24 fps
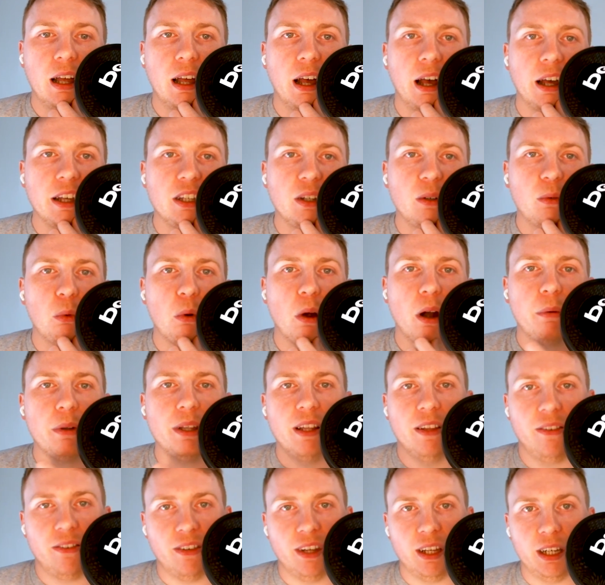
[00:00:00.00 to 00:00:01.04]
Are you worried
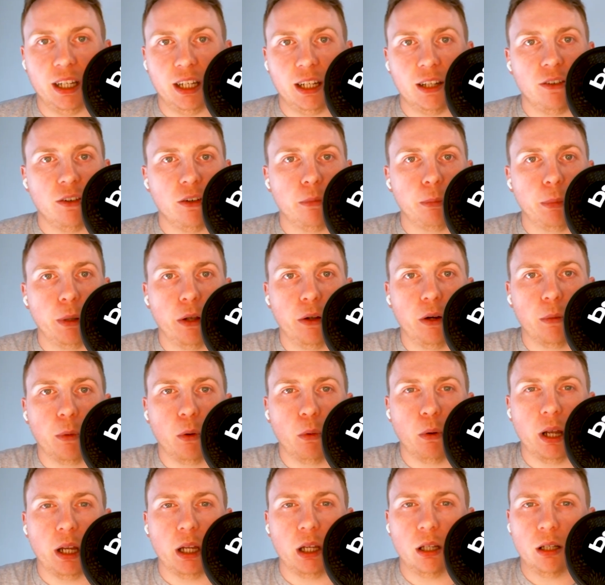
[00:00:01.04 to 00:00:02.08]
that City could just blow them
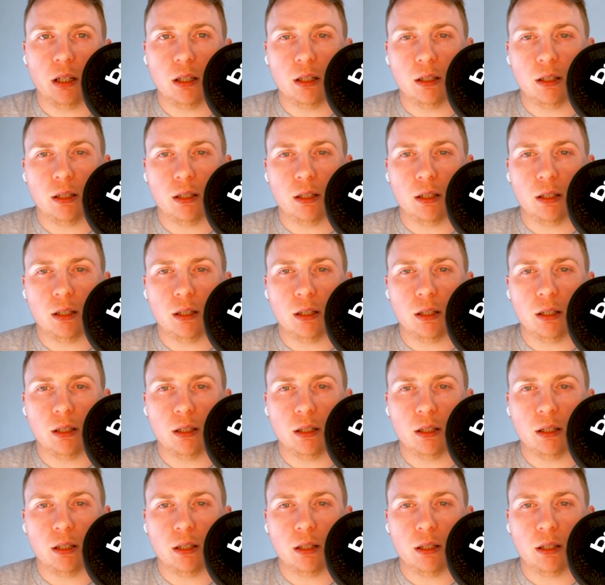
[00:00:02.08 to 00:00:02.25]
away?